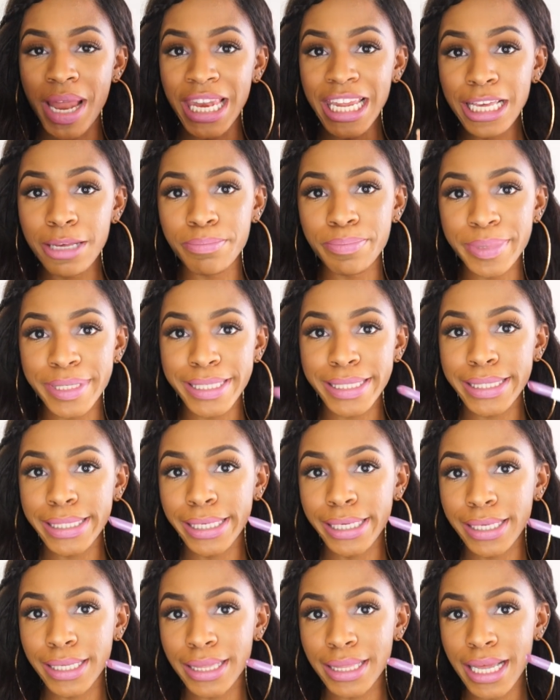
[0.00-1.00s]
my lips.
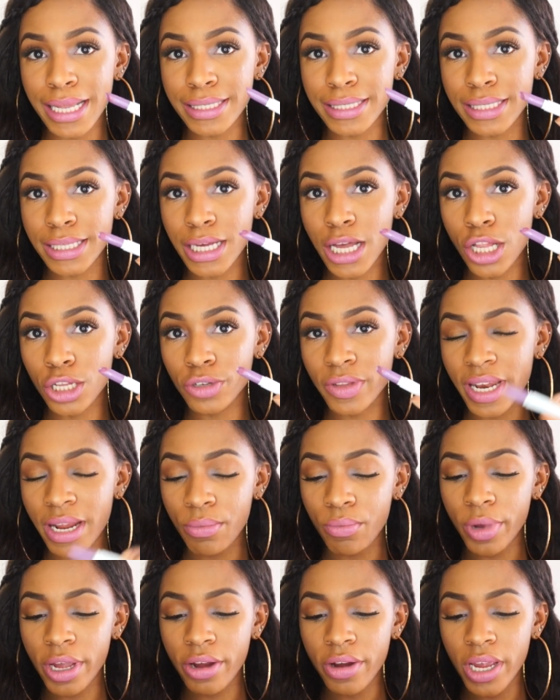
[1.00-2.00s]
That's the color that
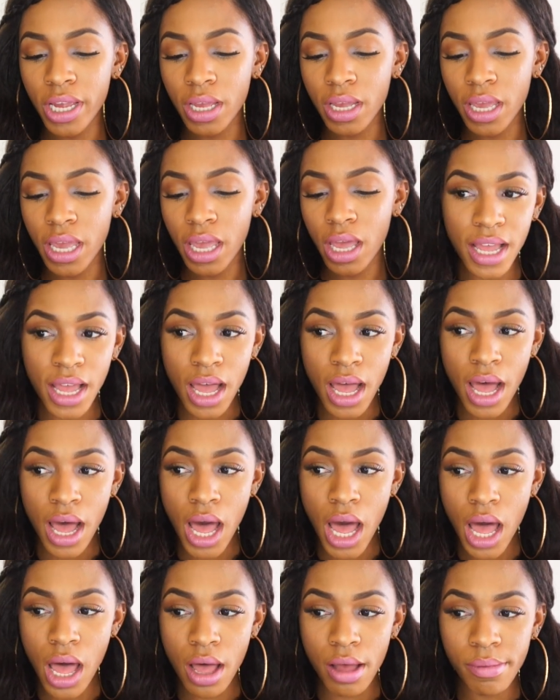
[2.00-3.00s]
I'm wearing.
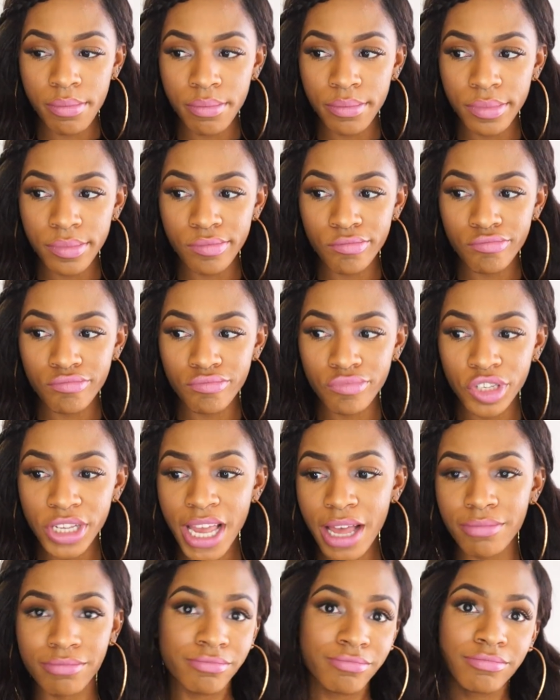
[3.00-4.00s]
Um, so
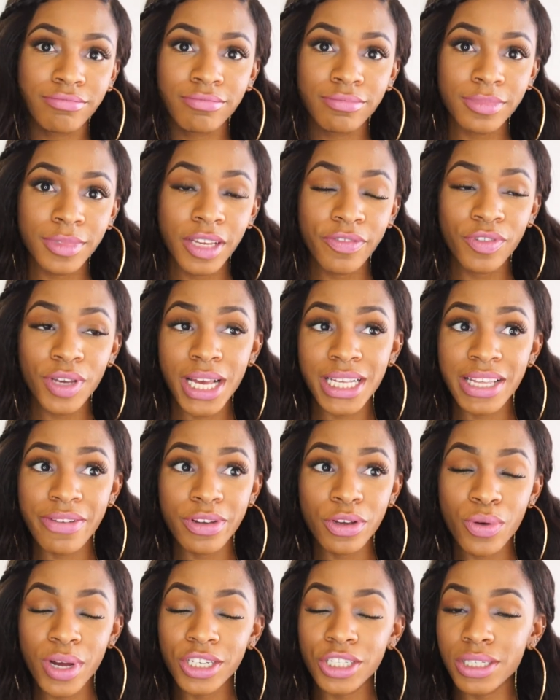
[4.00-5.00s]
yeah, if you guys have
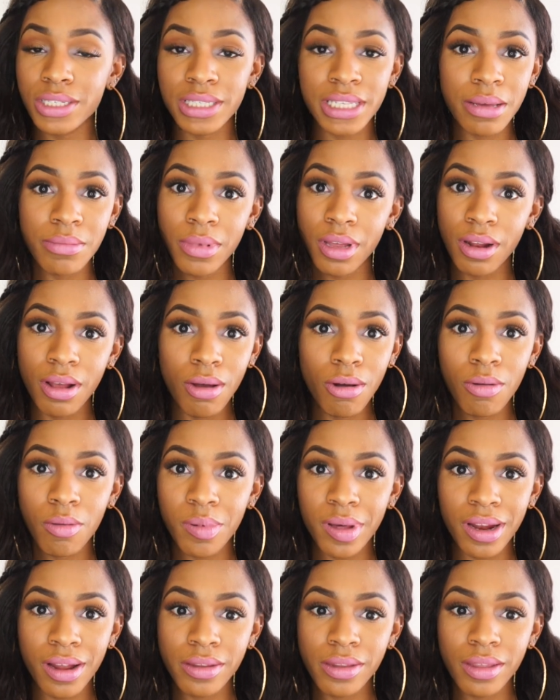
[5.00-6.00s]
any questions, let me know,
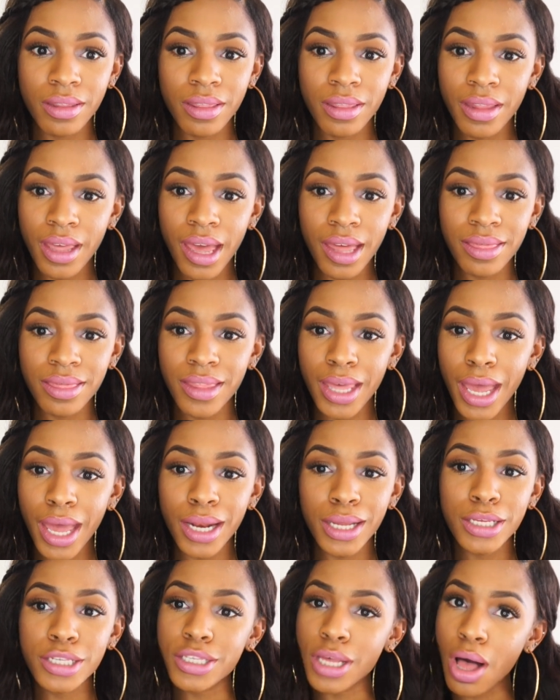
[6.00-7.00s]
but other than that,
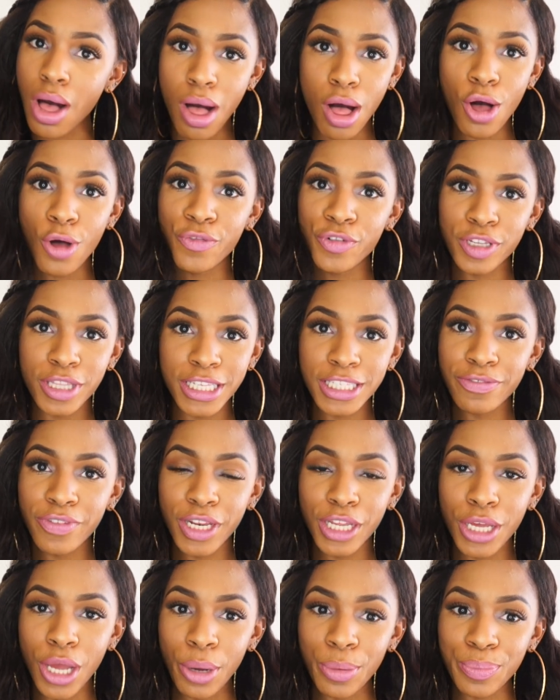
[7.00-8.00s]
that is all for this
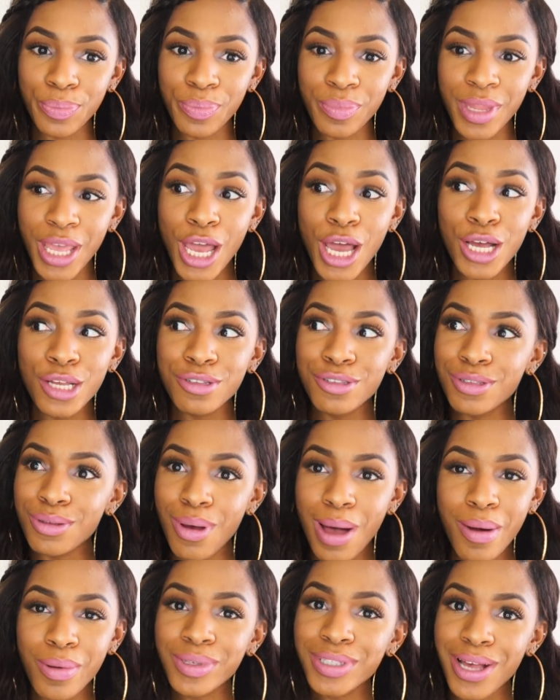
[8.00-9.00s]
video. So
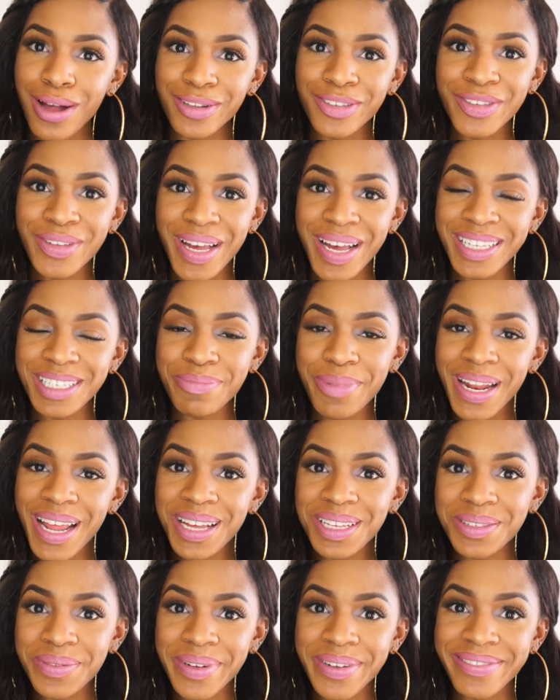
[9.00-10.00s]
I will talk to you guys in my
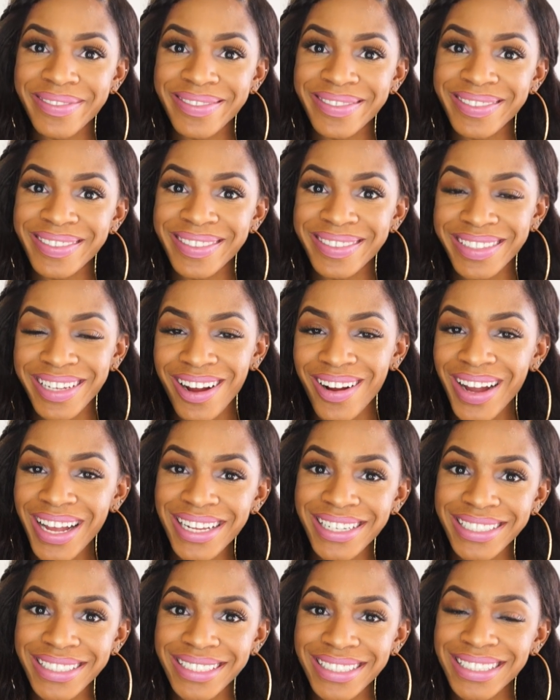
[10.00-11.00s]
next one. All
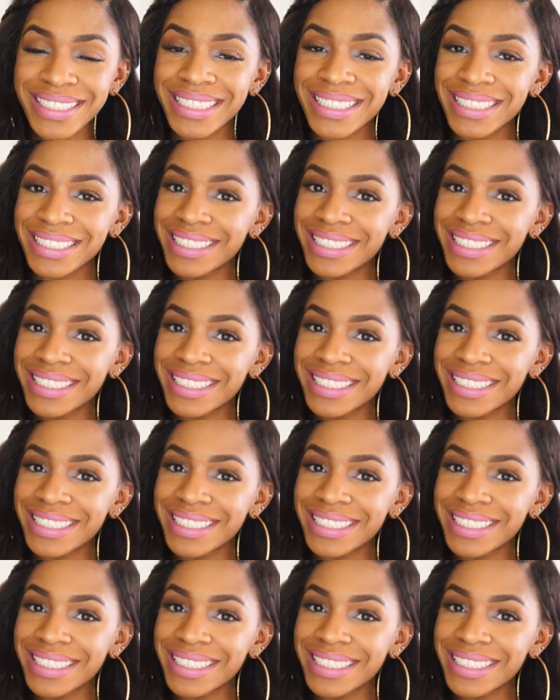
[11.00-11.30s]
right?